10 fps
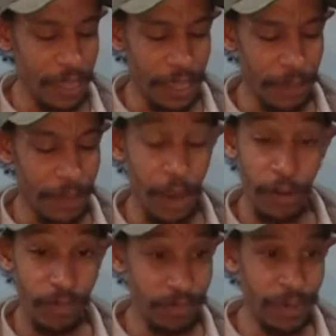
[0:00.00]

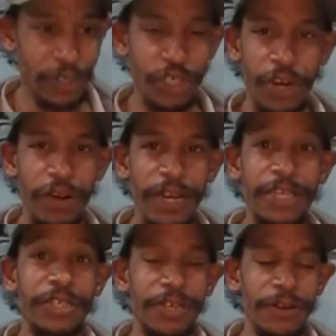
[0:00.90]
and can share it
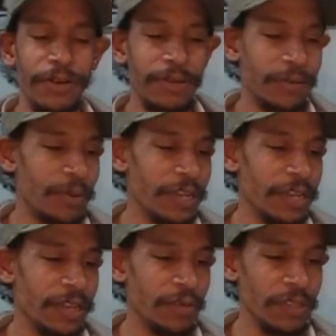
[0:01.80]
next year when
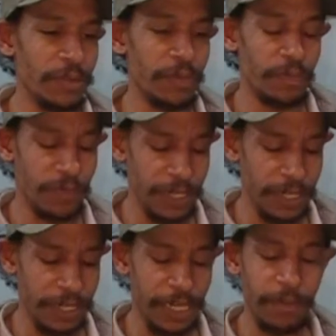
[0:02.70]
this
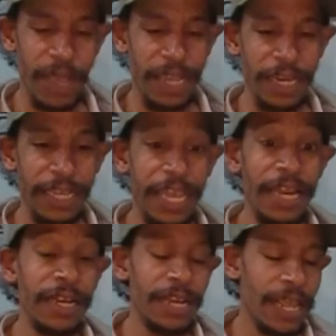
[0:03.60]
season kicks back in
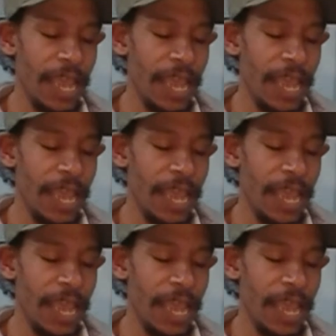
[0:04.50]
again,